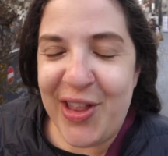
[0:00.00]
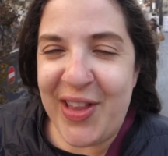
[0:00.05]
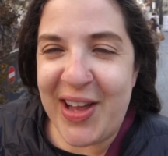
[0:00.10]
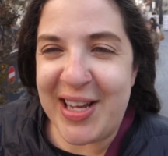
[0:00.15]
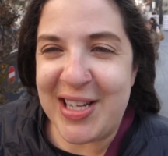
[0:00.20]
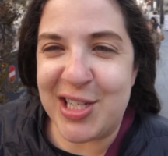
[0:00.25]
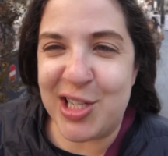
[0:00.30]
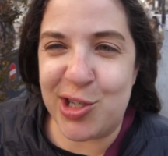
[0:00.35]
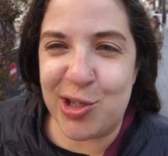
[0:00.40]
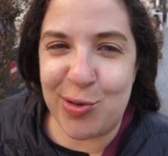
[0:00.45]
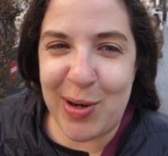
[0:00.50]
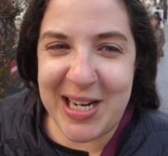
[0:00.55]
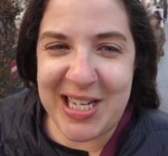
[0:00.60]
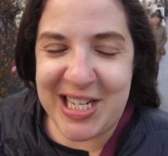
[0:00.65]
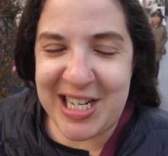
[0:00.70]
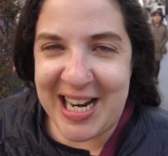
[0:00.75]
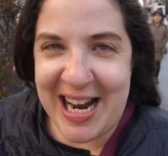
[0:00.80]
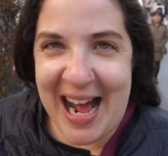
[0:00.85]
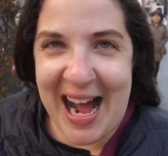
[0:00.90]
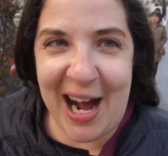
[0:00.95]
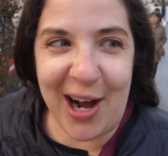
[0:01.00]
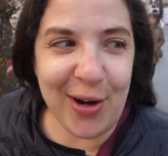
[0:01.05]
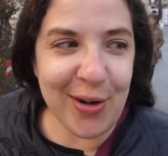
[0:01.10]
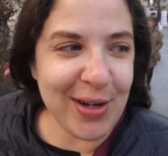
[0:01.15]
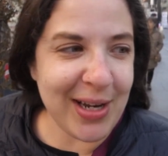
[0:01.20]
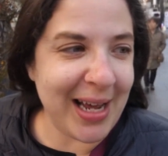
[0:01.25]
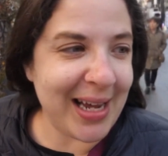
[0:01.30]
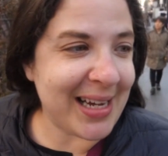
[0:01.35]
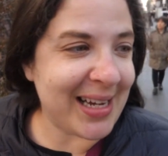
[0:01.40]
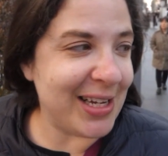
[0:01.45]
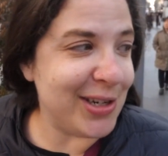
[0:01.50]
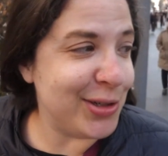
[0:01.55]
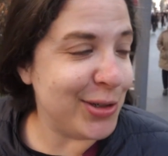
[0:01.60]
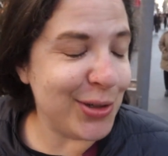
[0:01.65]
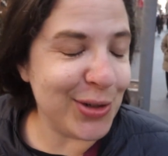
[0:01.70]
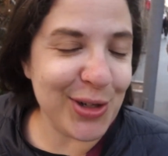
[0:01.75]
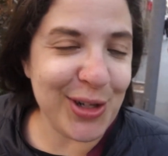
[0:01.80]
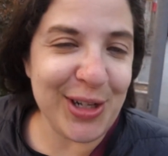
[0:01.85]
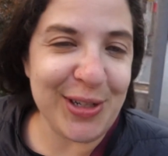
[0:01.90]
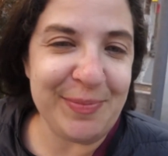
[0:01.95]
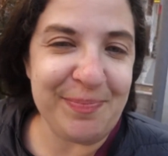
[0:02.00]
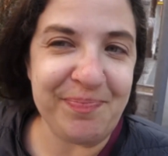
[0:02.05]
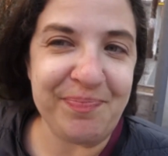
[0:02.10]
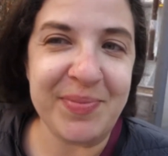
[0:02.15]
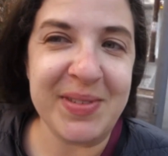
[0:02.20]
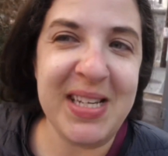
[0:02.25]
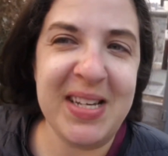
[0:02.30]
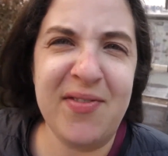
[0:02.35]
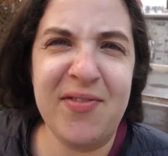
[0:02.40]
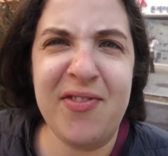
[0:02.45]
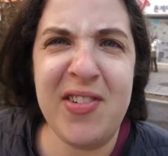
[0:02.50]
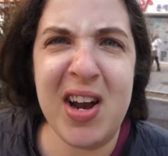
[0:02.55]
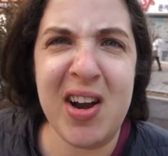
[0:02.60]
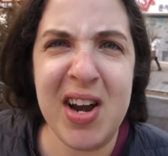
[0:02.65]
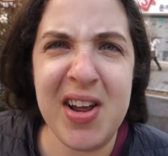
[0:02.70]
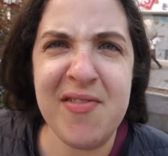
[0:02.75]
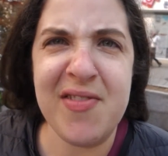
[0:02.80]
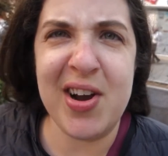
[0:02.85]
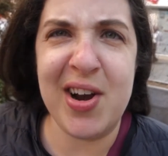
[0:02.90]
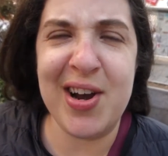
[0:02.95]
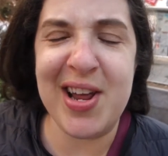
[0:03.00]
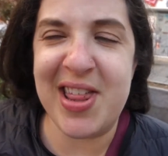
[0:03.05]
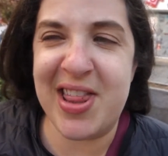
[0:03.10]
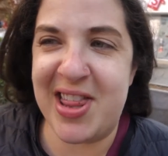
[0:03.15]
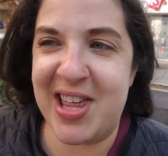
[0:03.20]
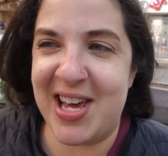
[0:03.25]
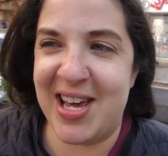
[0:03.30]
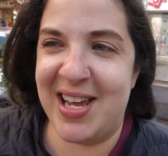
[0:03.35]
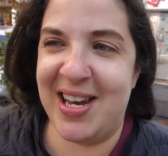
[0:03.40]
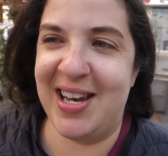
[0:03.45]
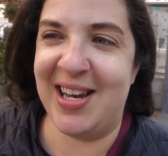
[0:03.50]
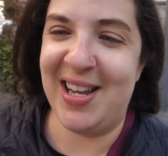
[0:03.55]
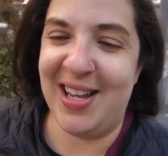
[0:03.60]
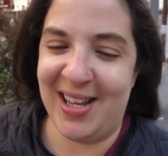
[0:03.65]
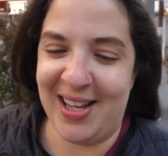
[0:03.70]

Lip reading: they stretch it out like a noodle. Very, very thin.